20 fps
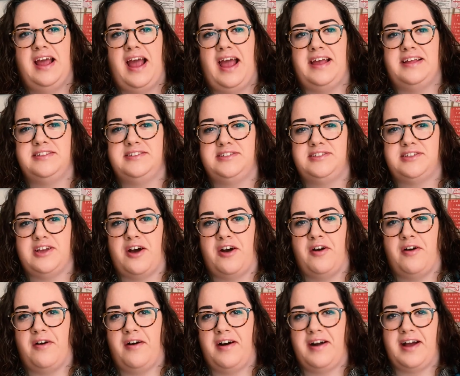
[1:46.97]
And
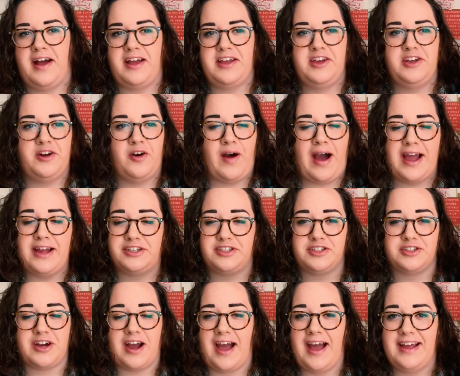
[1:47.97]
so, I
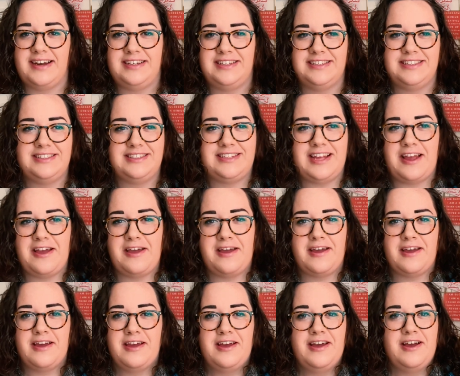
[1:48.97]
tried to
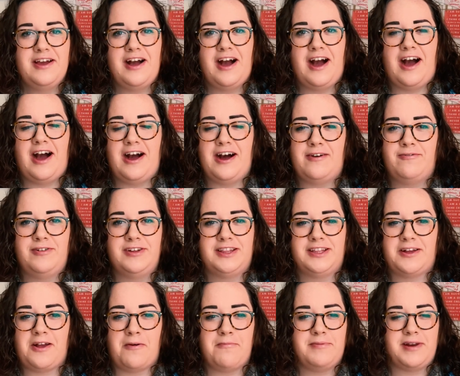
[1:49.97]
stay with
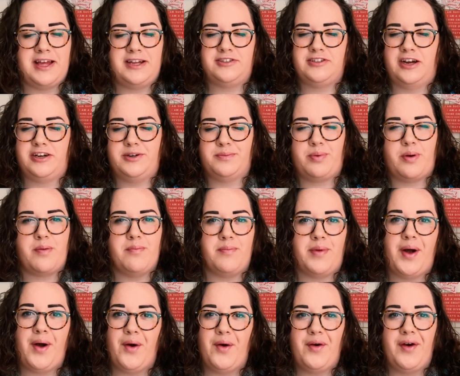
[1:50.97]
the company I tried to
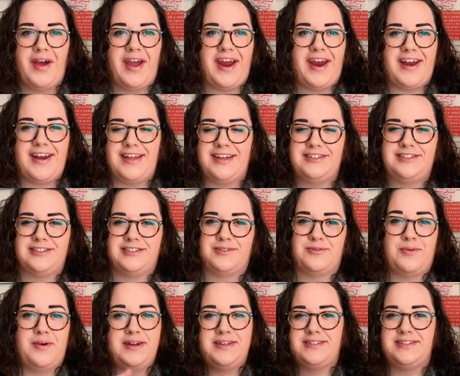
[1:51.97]
promote, and it just
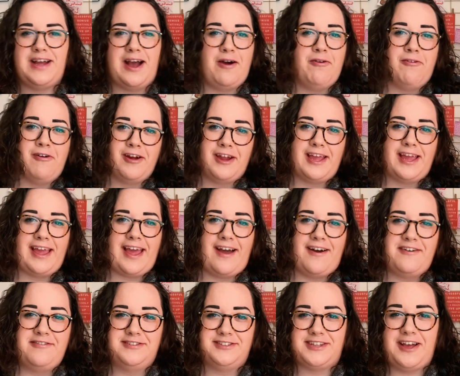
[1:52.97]
was not working
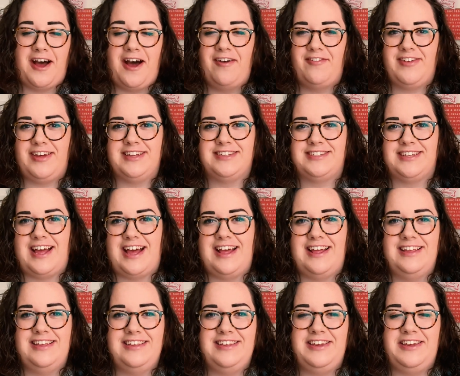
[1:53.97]
out. It was obvious
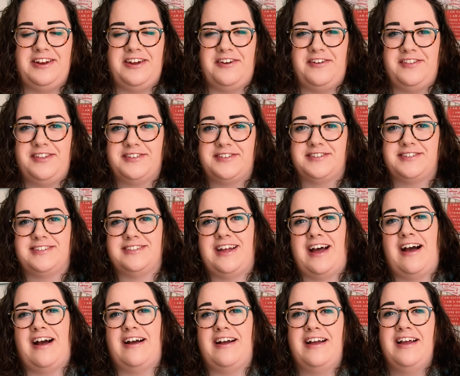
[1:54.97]
that, this was
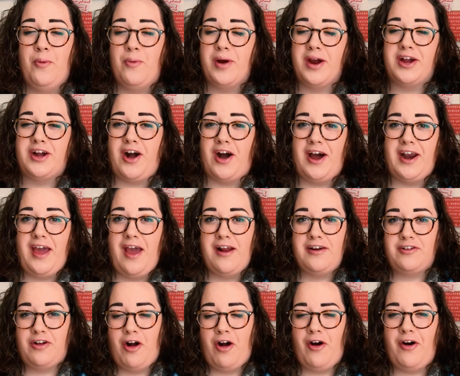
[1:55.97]
not where God
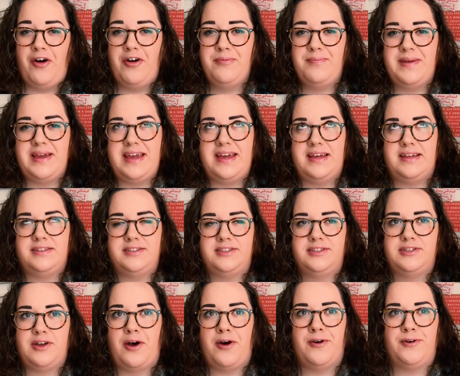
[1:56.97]
had called me. And
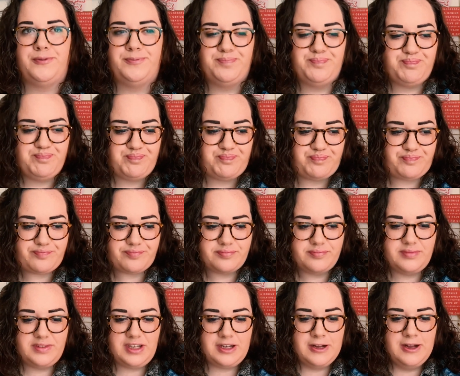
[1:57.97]
so
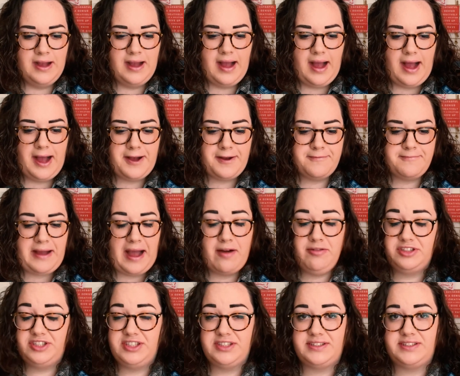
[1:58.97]
I
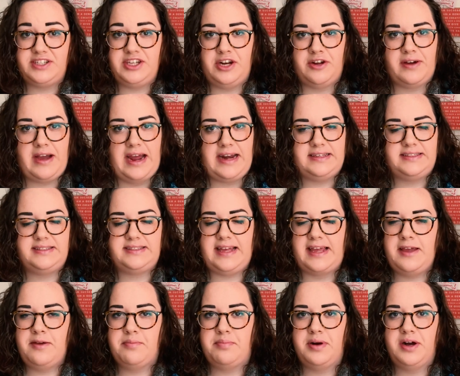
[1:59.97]
was just, kind of
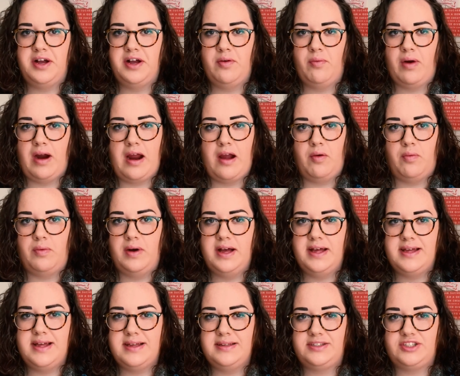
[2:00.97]
staying put where I
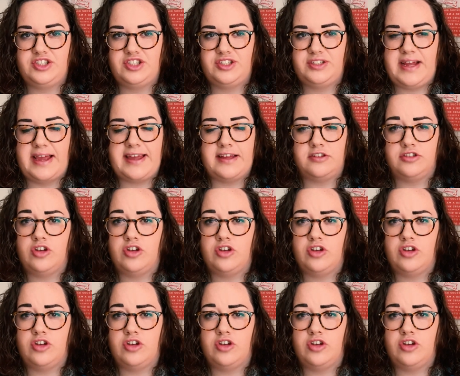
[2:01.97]
was, just staying in